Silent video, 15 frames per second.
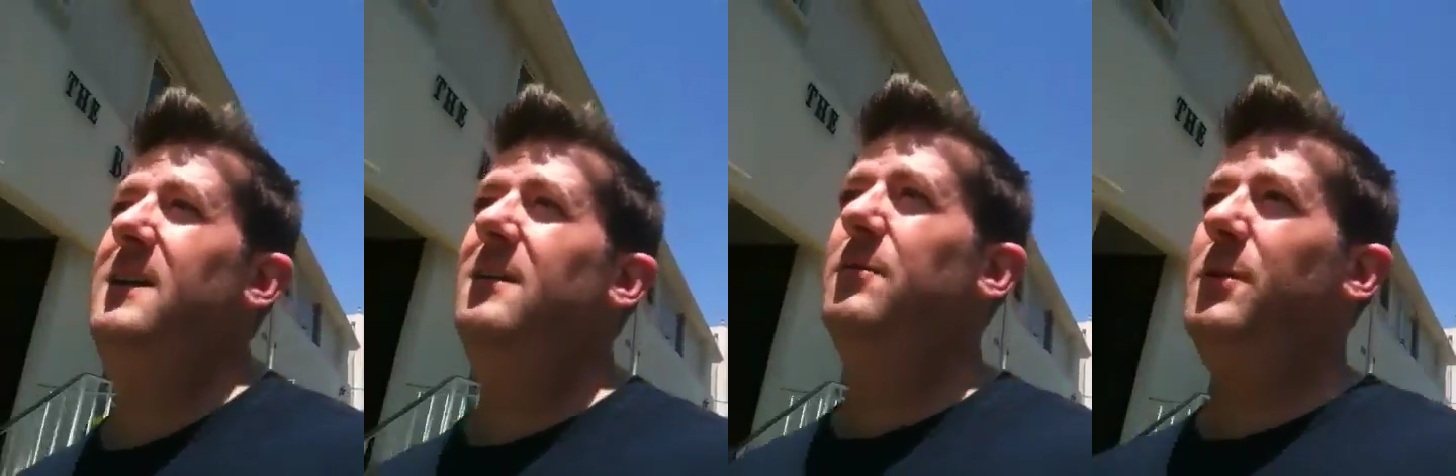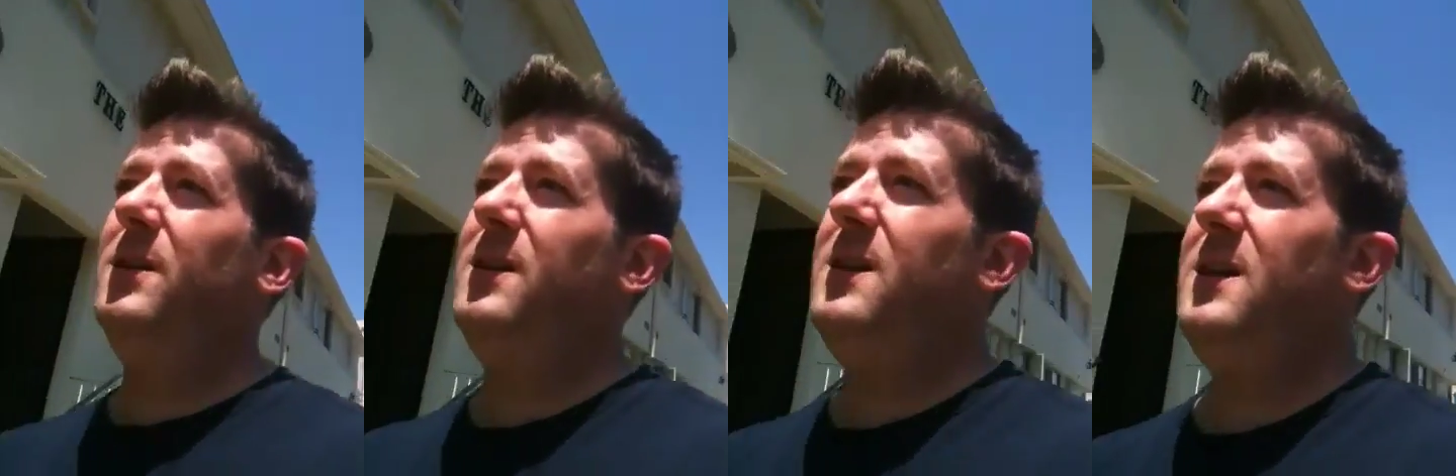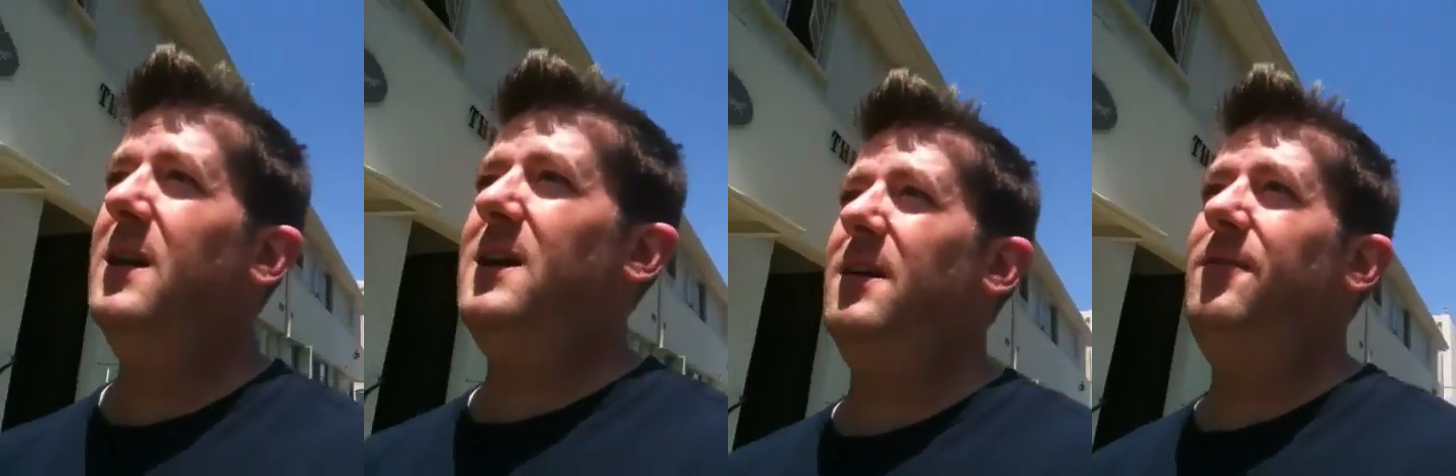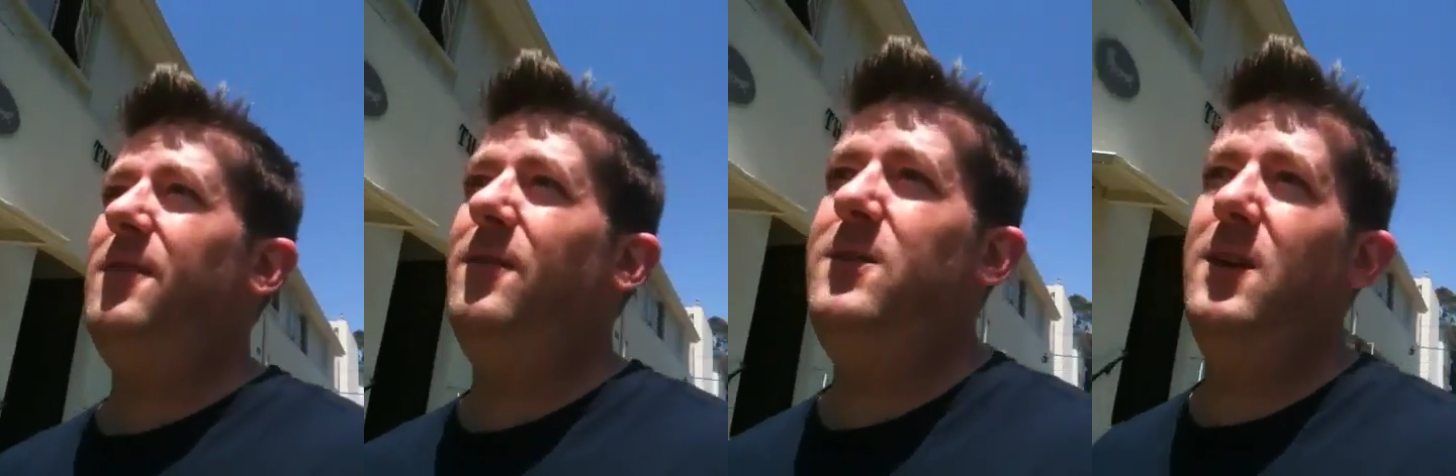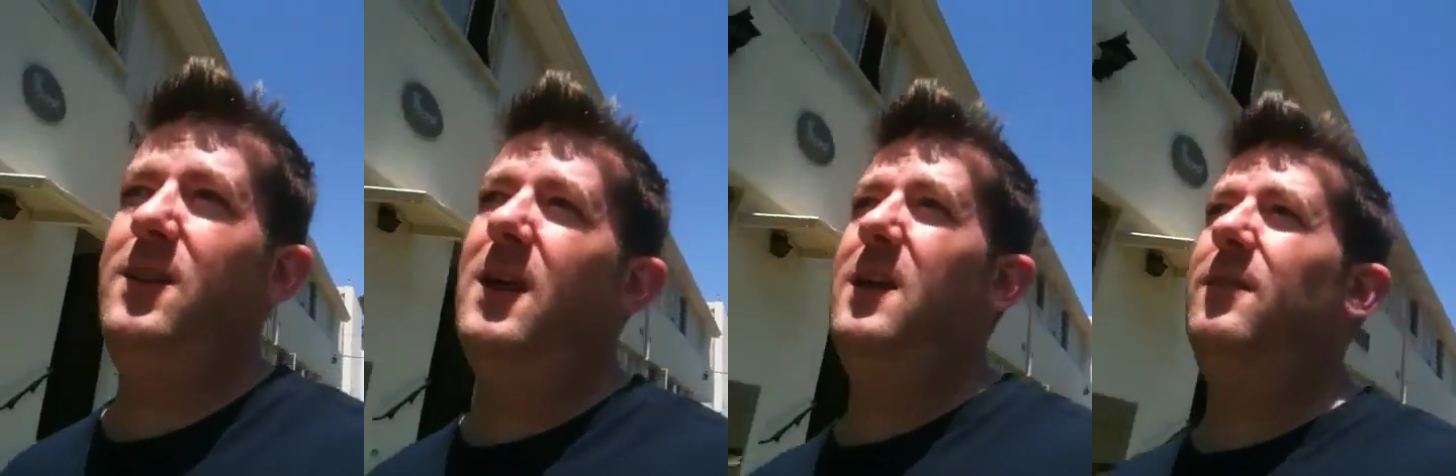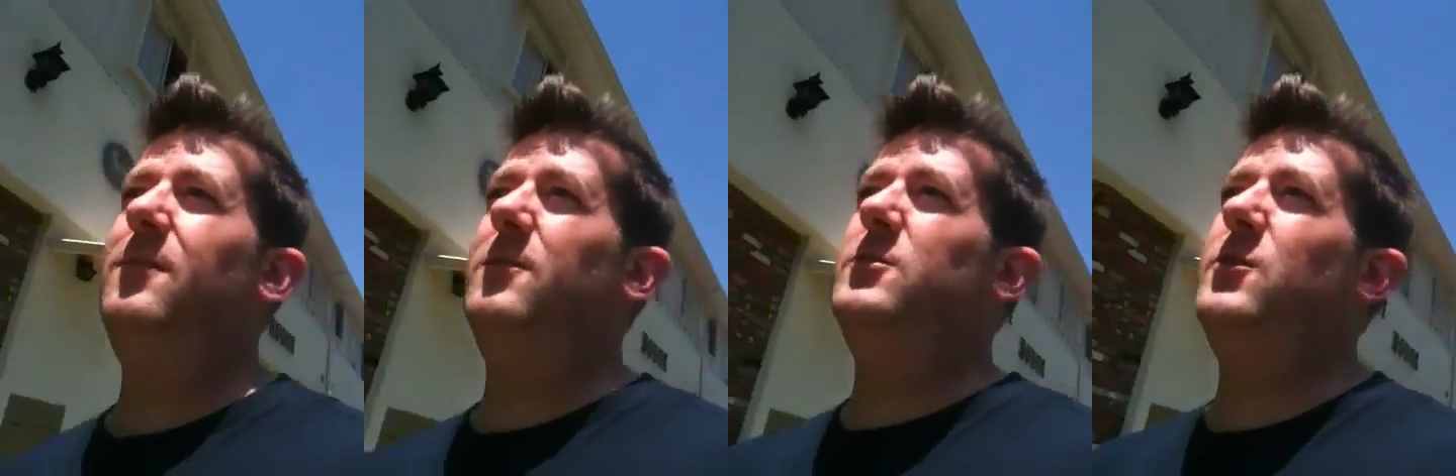when the 50th
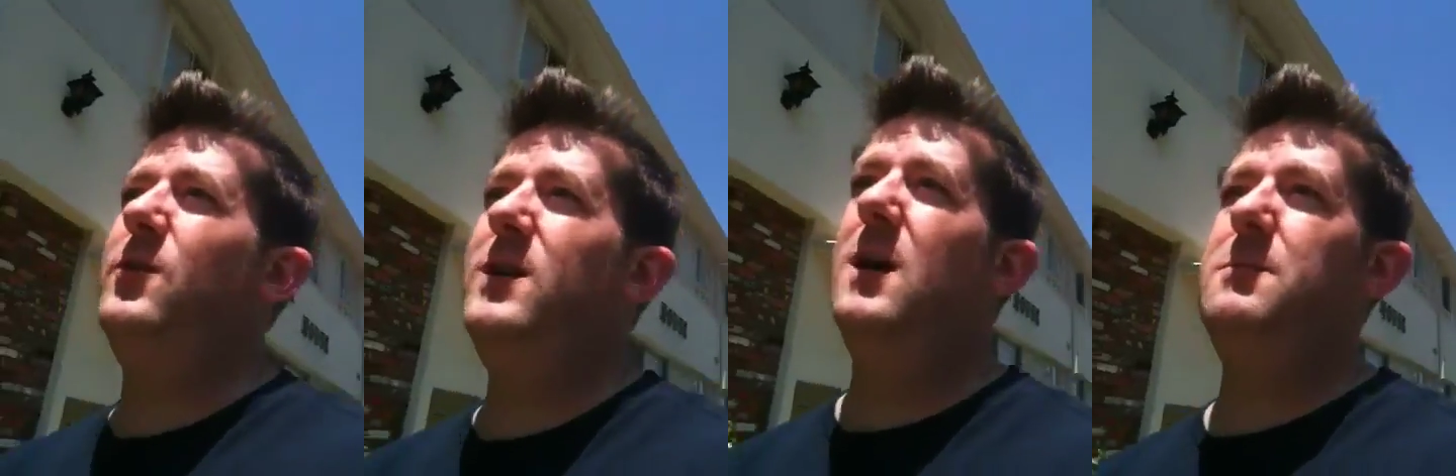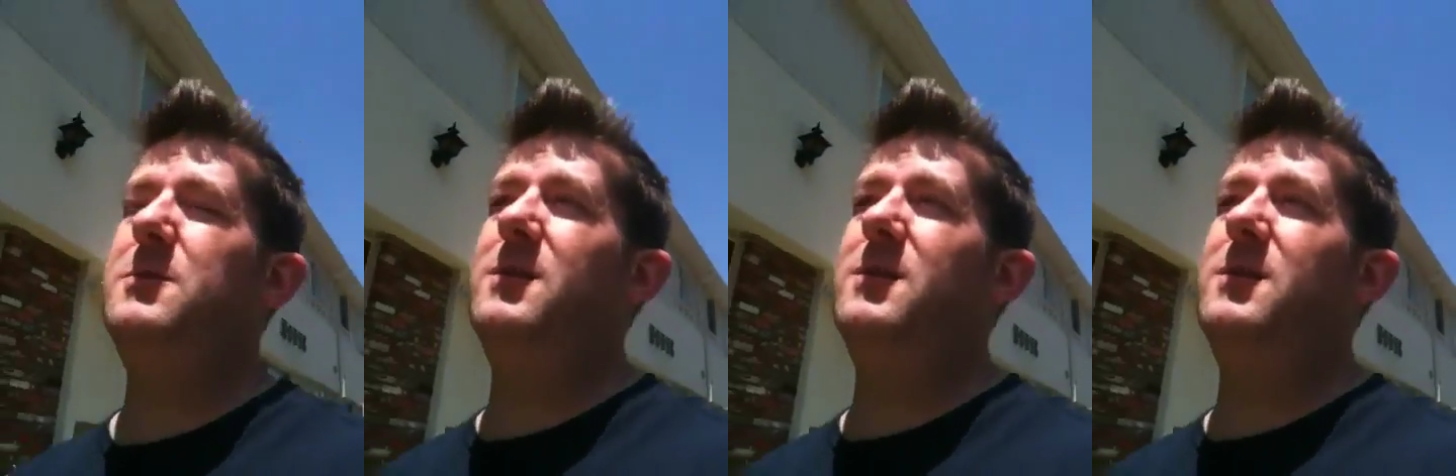anniversary comes